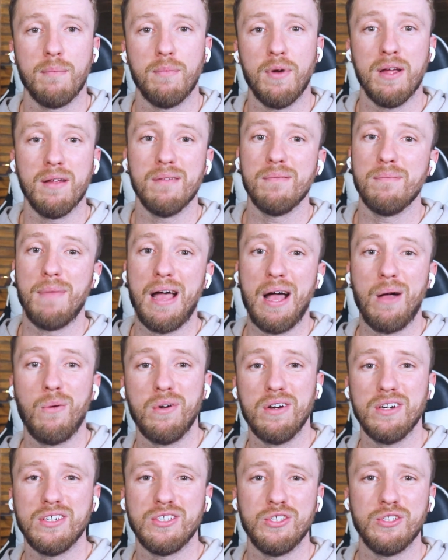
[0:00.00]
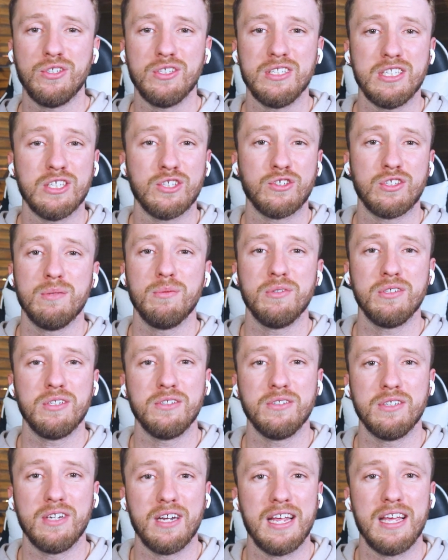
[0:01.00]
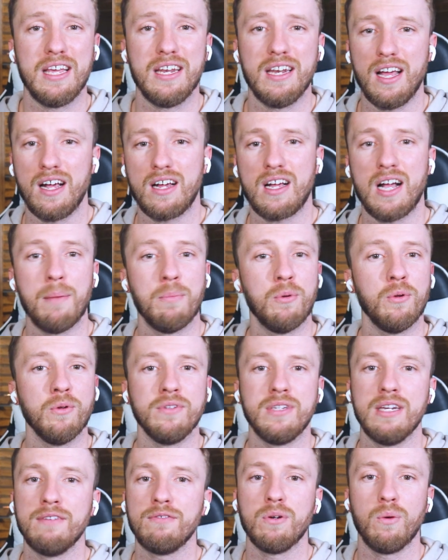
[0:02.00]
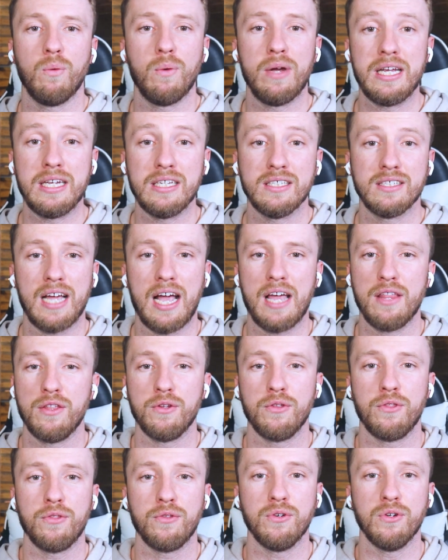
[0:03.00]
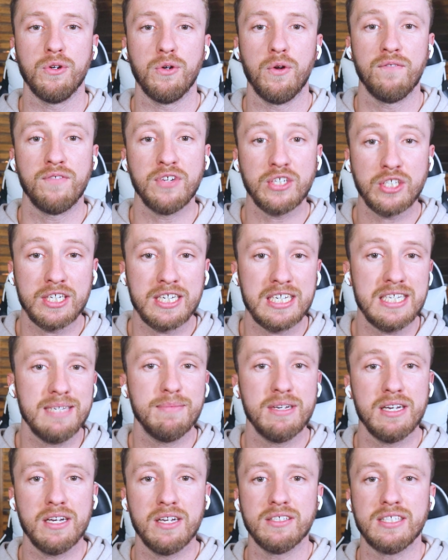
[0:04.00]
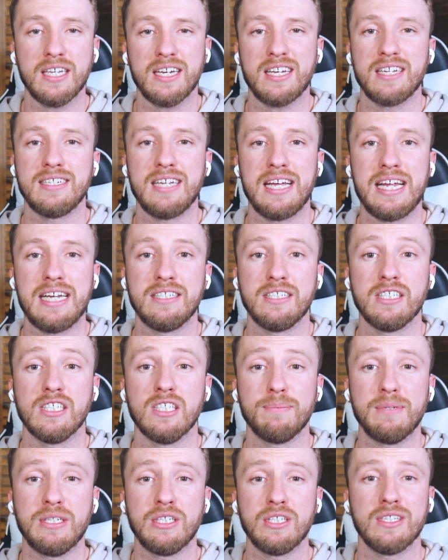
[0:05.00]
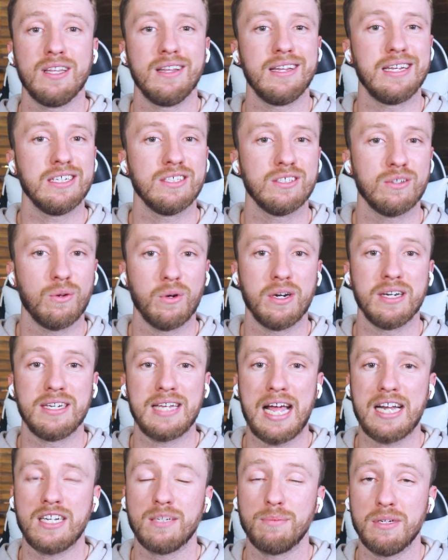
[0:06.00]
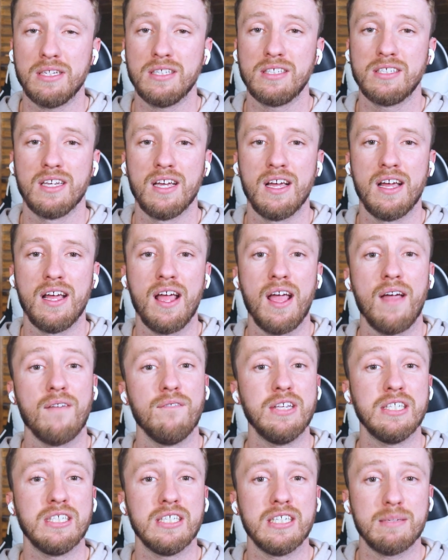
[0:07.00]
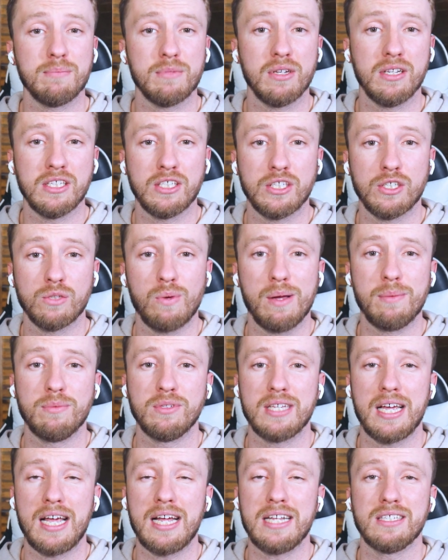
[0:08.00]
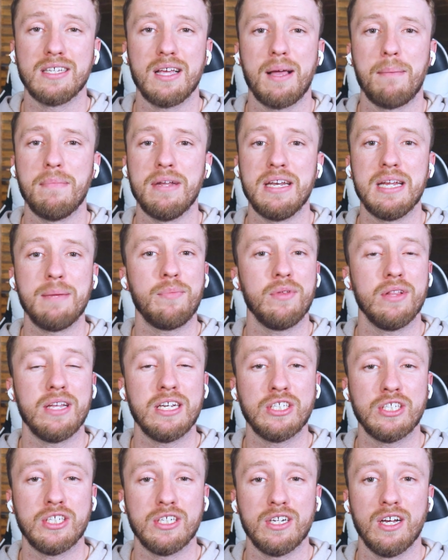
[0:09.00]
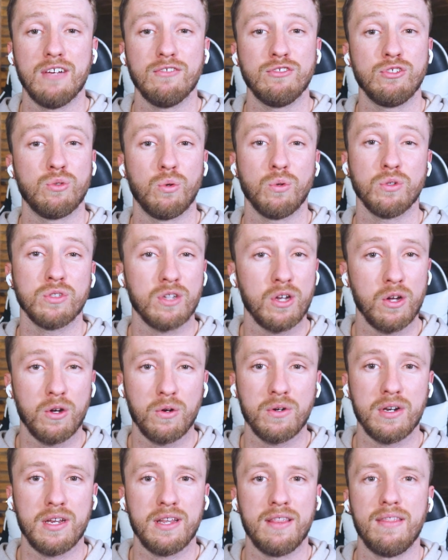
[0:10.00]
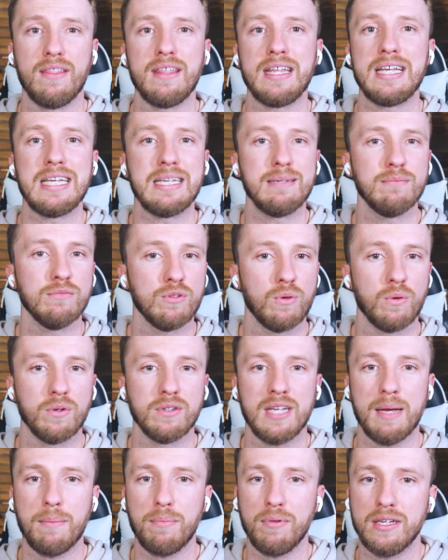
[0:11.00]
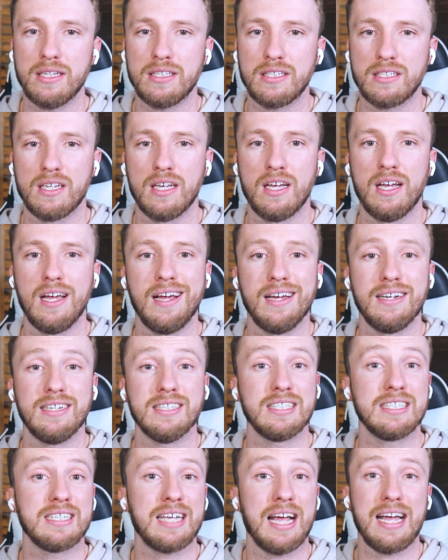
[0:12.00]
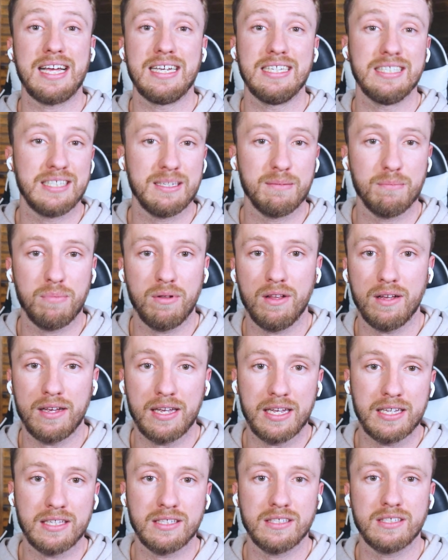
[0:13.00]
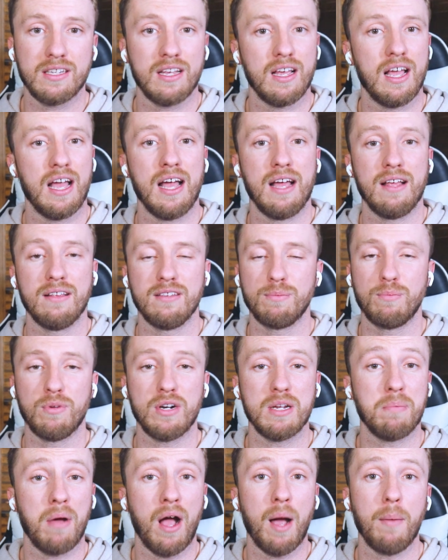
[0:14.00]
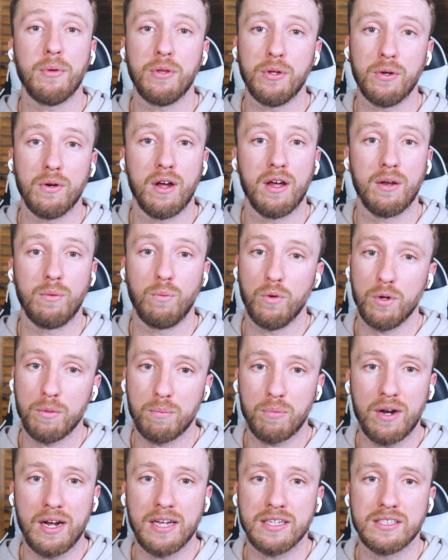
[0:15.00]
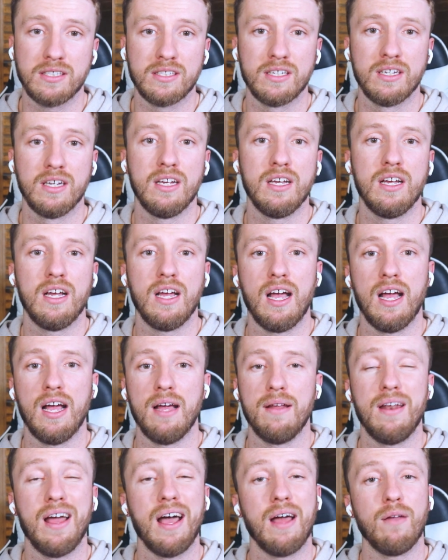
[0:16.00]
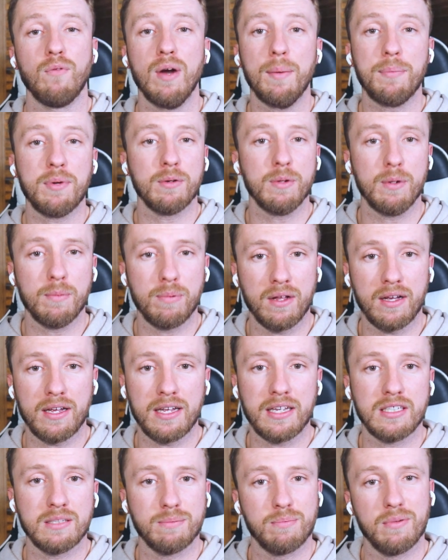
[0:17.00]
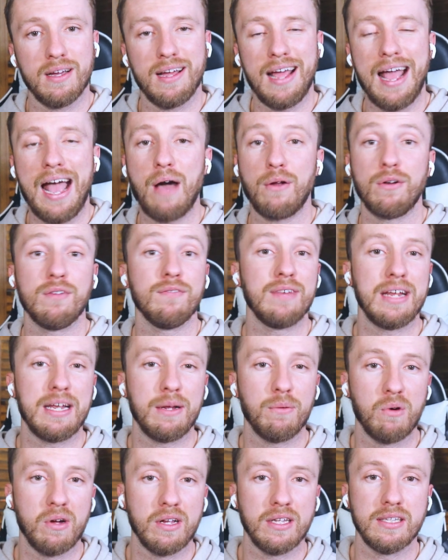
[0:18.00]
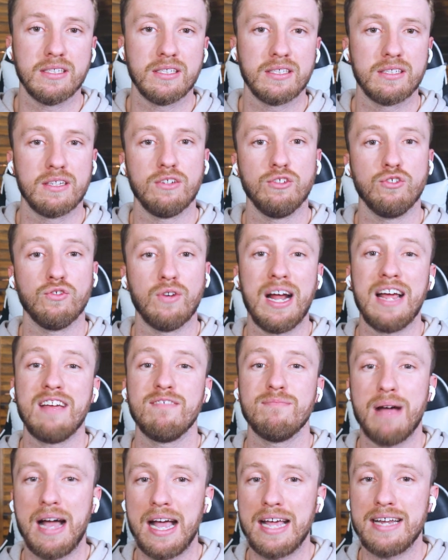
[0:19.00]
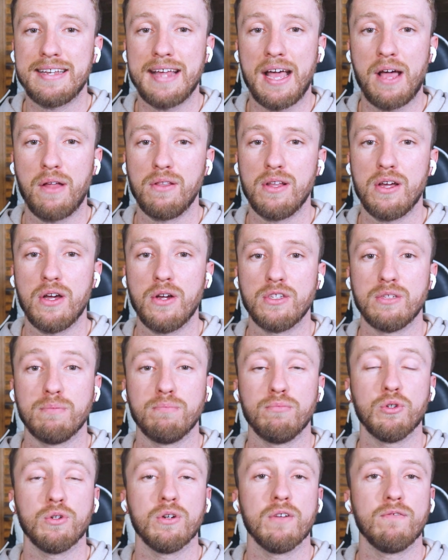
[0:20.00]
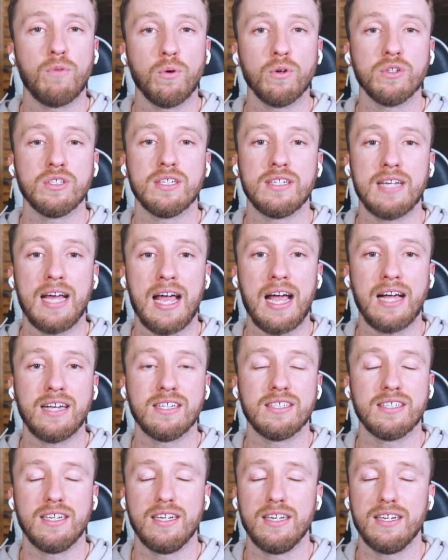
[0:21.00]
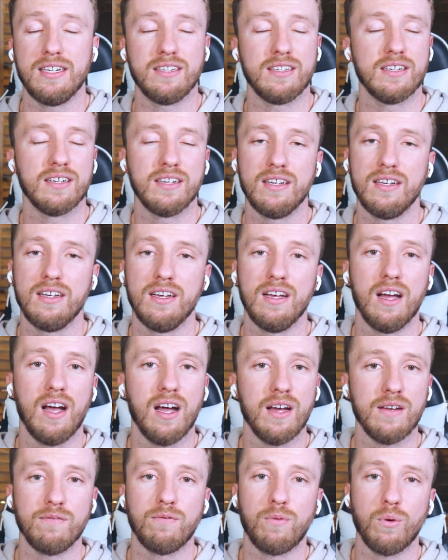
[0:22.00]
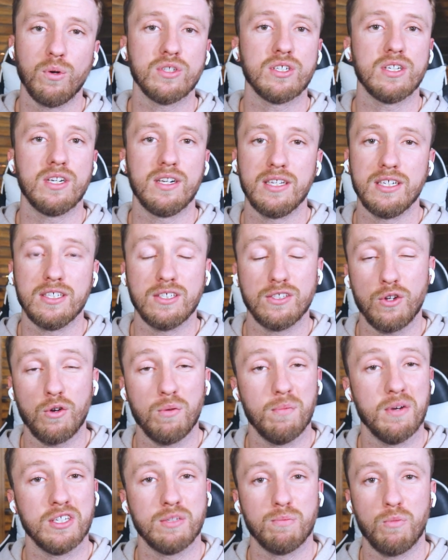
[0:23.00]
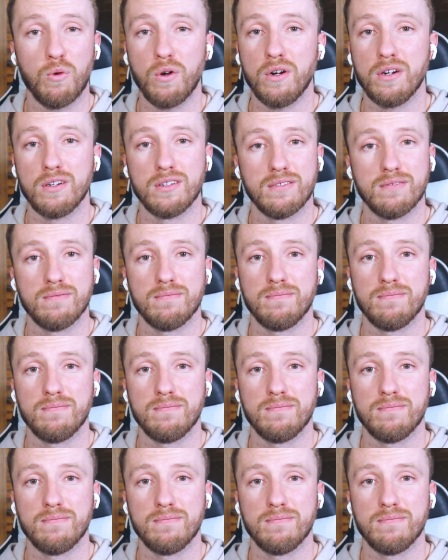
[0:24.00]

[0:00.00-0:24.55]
But malware is usually distributed in a couple different ways, either through phishing emails that contain suspicious links or attachments, visiting malicious websites, manipulation of source code and themes or templates, disguised in plugins. Uh, it's pretty popular on WordPress. Uh, not reputable plugins, but out of date ones, drive by downloads, brute force attacks, and unfortunately, so much more.